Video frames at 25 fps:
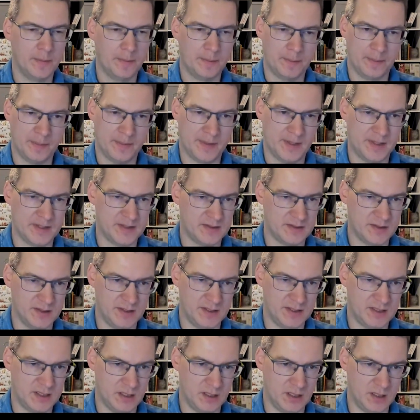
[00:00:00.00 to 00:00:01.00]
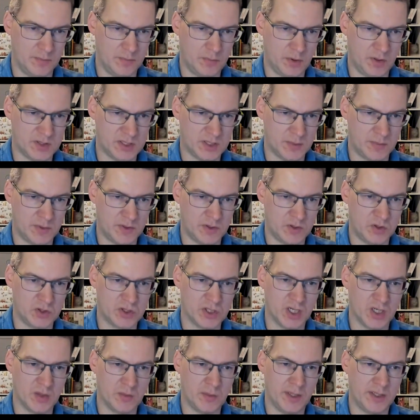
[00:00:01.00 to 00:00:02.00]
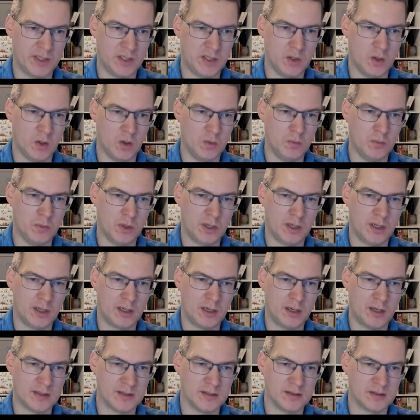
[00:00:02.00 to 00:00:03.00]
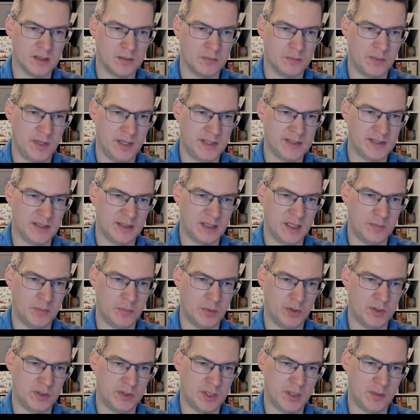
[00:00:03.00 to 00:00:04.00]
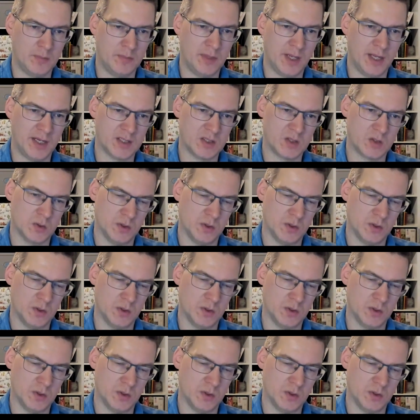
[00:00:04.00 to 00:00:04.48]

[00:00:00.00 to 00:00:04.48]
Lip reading: this is easily possible to generate your own model classes and basically put them next to